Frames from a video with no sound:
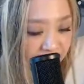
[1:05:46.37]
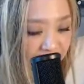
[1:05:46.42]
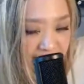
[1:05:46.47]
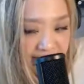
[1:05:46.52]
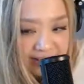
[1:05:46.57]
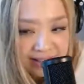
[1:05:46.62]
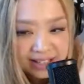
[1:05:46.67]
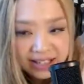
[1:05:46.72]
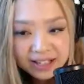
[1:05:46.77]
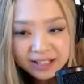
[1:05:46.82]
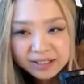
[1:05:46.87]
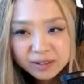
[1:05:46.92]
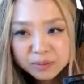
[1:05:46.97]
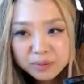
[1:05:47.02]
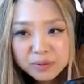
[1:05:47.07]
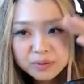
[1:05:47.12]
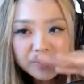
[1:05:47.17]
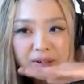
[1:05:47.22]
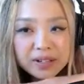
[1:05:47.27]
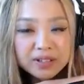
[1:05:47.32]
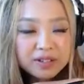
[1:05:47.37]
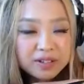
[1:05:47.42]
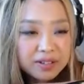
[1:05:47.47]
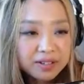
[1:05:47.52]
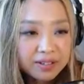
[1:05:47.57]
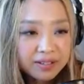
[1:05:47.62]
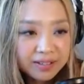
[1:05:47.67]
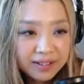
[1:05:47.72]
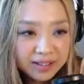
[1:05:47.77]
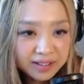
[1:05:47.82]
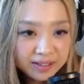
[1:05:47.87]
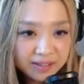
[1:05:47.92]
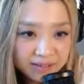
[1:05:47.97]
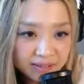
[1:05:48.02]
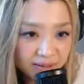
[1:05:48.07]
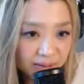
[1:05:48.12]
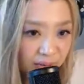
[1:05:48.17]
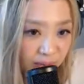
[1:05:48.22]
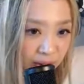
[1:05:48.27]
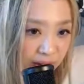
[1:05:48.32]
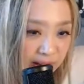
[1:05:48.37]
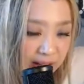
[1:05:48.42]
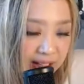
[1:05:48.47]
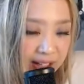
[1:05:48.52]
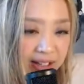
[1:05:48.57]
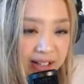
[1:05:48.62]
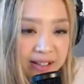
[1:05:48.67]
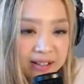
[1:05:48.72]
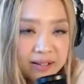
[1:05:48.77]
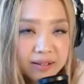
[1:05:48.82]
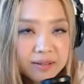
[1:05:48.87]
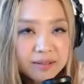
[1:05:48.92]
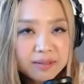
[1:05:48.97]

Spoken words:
is Niigata prefecture. Like, really?